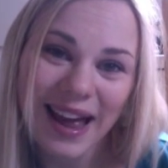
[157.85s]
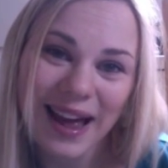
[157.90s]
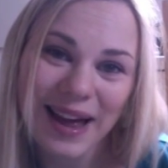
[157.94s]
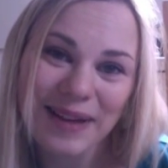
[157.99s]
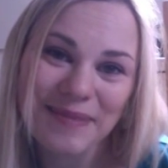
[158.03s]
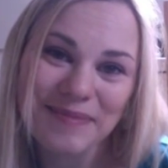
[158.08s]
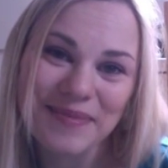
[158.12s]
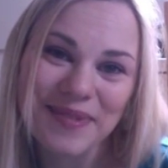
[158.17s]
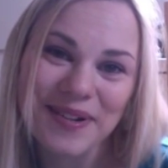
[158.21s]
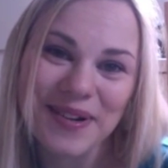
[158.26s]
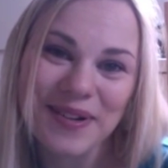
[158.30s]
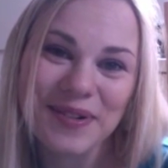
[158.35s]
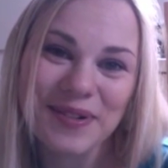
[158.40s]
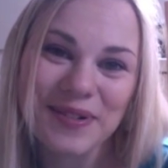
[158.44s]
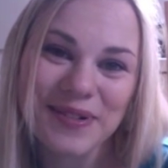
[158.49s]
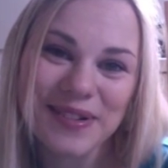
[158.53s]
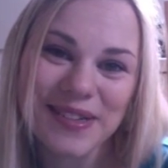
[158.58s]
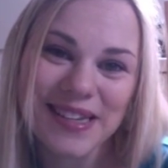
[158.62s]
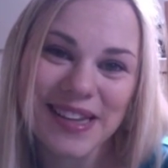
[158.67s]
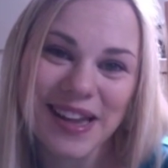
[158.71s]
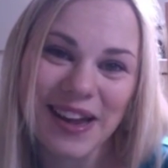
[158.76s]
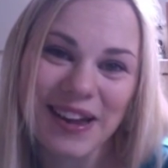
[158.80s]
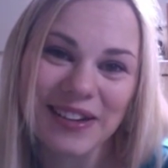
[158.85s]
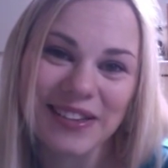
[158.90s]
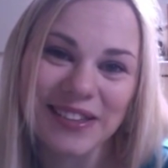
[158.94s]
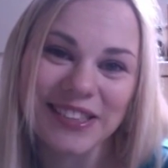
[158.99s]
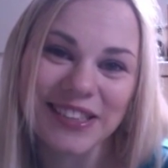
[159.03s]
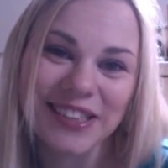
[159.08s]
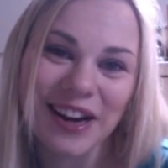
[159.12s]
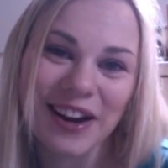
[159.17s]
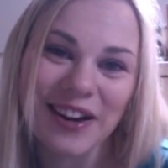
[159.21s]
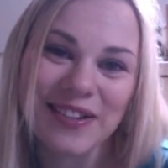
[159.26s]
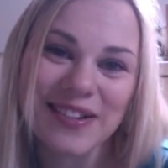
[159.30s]
It also
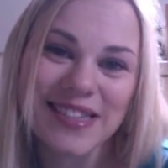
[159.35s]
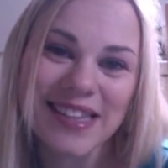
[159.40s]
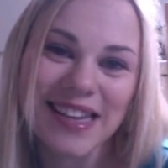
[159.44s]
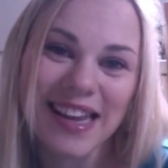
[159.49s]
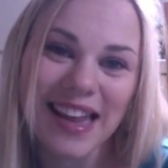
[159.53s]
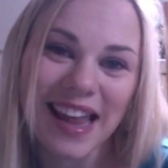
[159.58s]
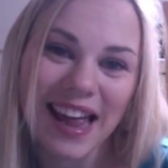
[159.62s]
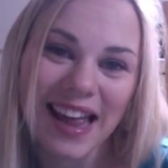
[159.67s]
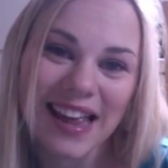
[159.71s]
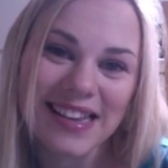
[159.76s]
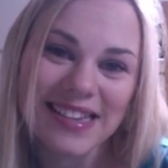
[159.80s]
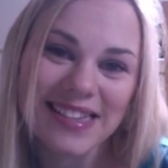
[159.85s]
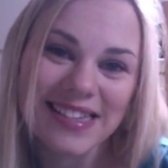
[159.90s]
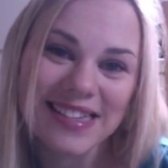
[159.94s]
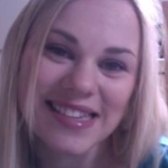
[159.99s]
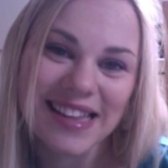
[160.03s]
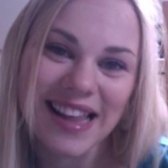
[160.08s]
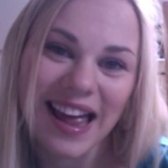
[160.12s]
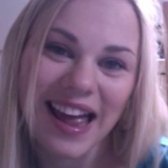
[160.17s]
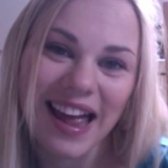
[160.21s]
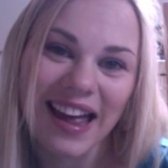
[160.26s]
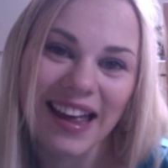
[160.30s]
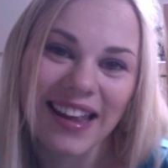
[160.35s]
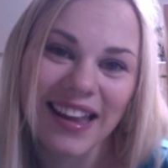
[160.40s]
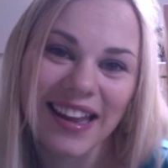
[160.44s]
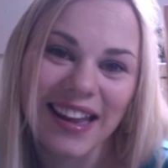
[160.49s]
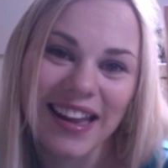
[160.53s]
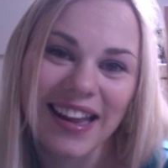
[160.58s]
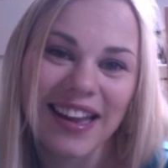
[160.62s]
shows the guests that